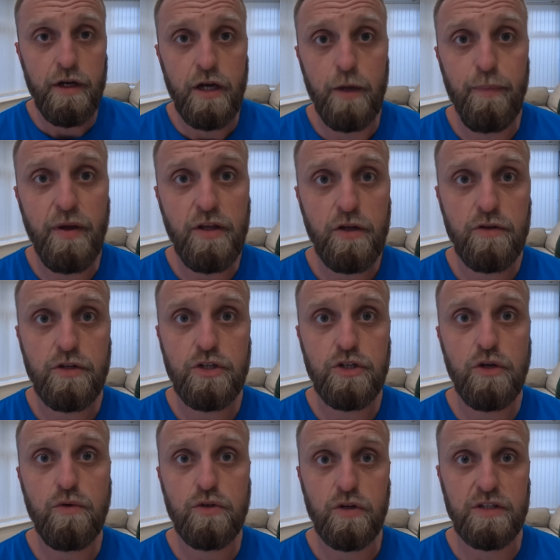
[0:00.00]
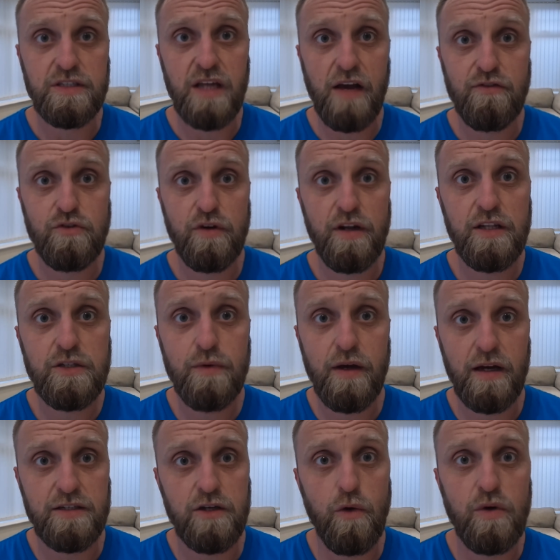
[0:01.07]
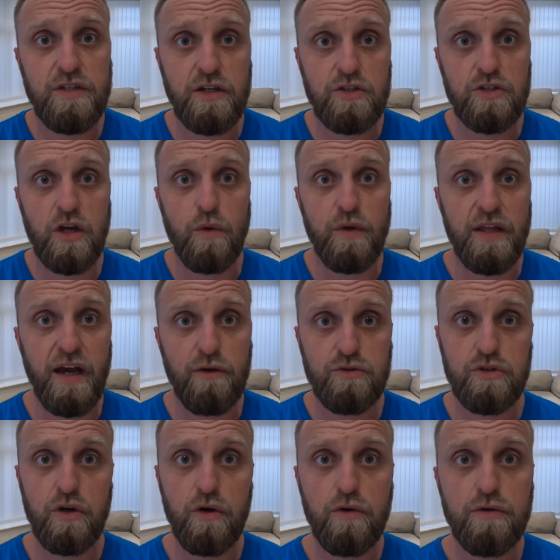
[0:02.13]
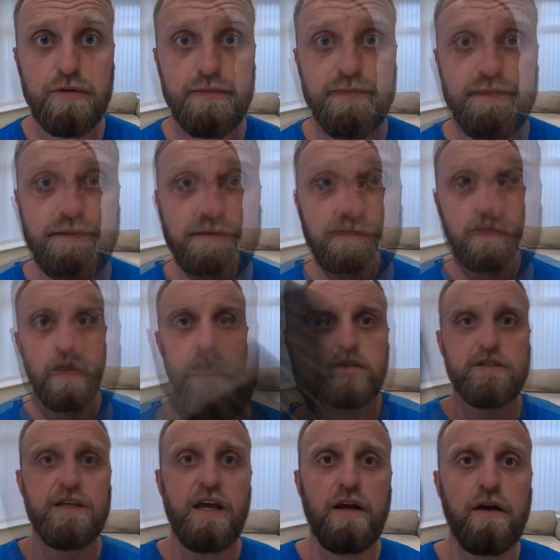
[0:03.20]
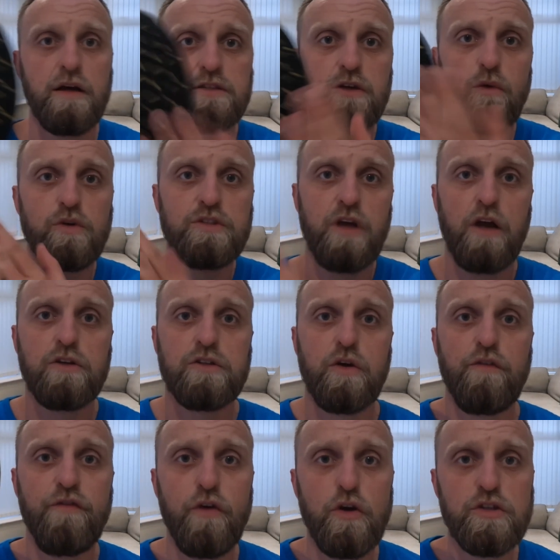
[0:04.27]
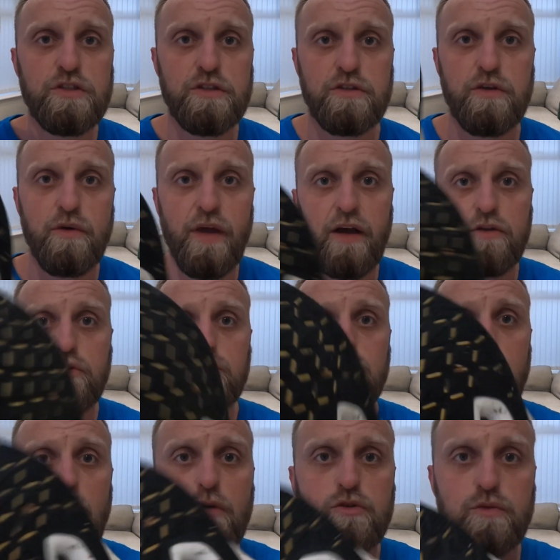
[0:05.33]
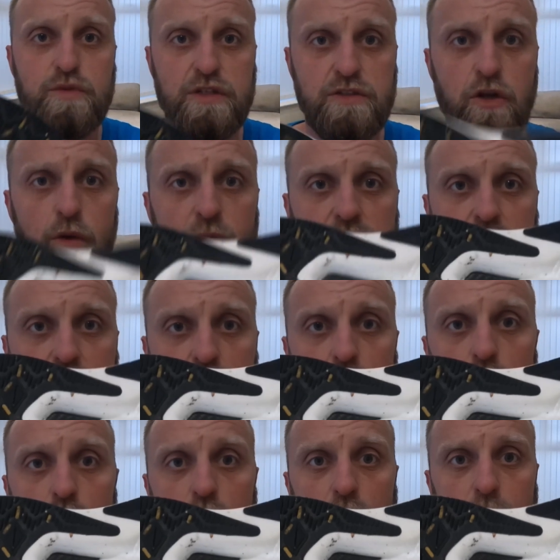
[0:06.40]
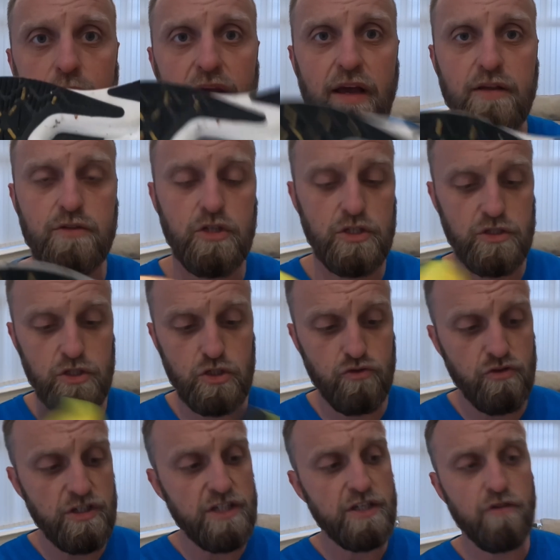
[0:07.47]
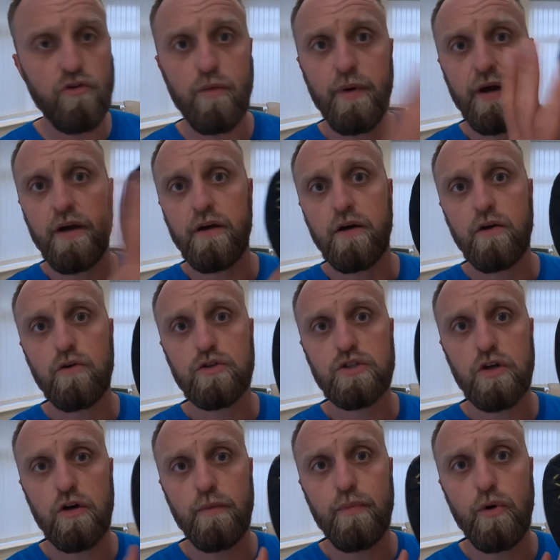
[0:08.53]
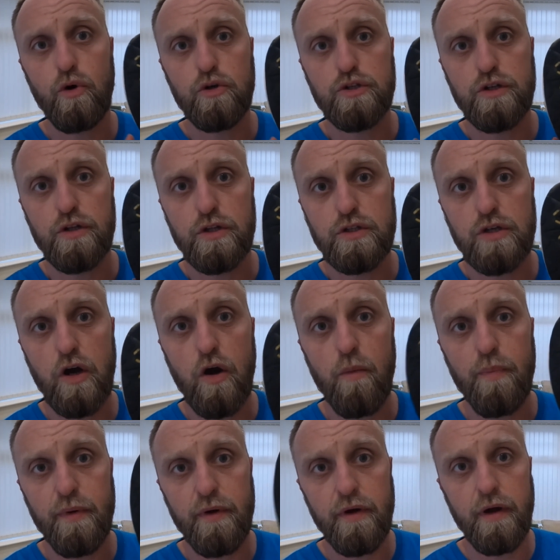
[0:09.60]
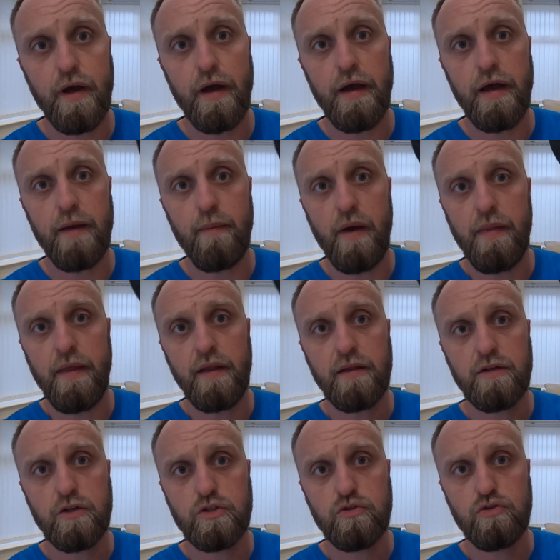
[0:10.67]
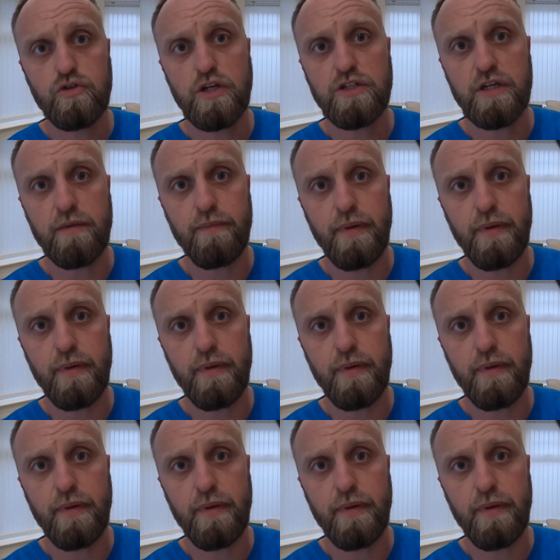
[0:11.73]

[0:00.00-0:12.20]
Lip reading: opinion on the shoe. So let's dive straight into it. As always, I'll start with the outsole. So yeah, as always, outsole first. So yeah, I'll do some close-ups as normal as I talk. But yeah, just strategic rubber, good solid portion at the top, and then just strategic